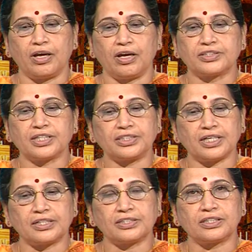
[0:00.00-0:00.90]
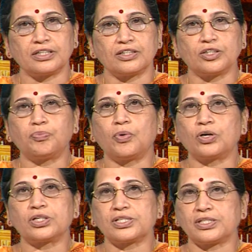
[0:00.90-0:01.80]
such as the
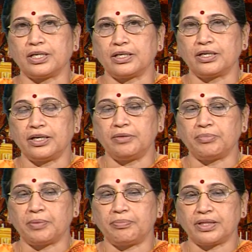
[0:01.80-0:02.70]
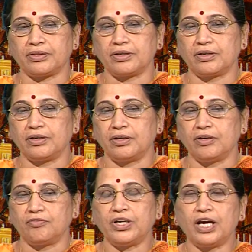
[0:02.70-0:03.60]
porter scene in Macbeth.
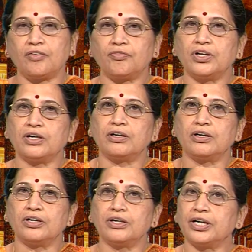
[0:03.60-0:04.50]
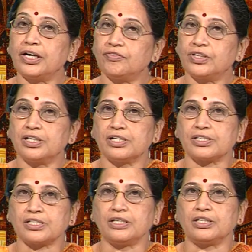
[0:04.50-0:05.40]
We have the gravedigger
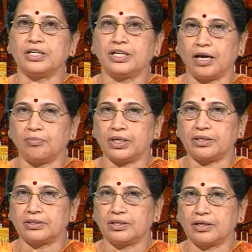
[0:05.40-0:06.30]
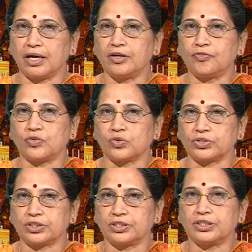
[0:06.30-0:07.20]
scene in Hamlet, and of
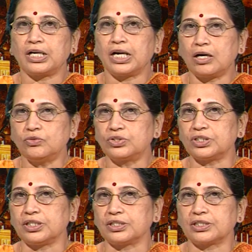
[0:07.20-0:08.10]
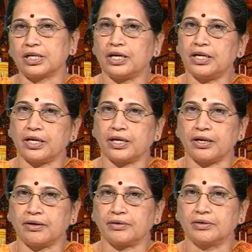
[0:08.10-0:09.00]
course the clown scenes in King Lear.